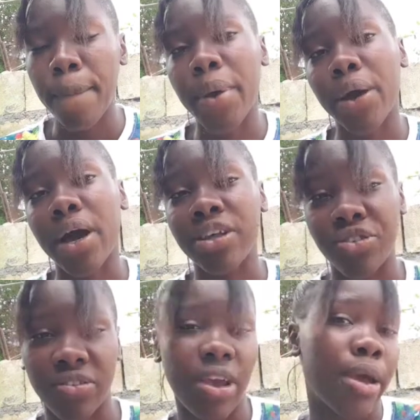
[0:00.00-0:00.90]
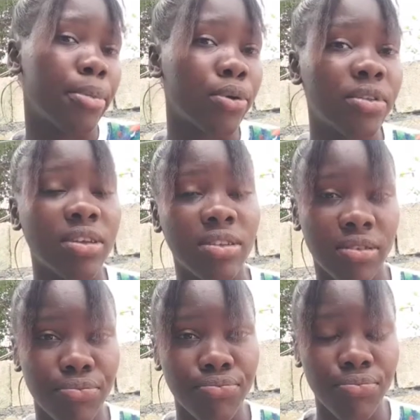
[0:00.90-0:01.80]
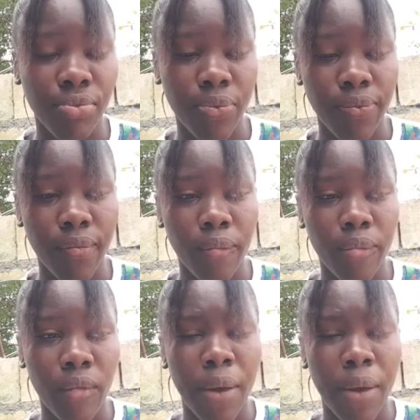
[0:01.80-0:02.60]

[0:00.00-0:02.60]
mega go address her about it.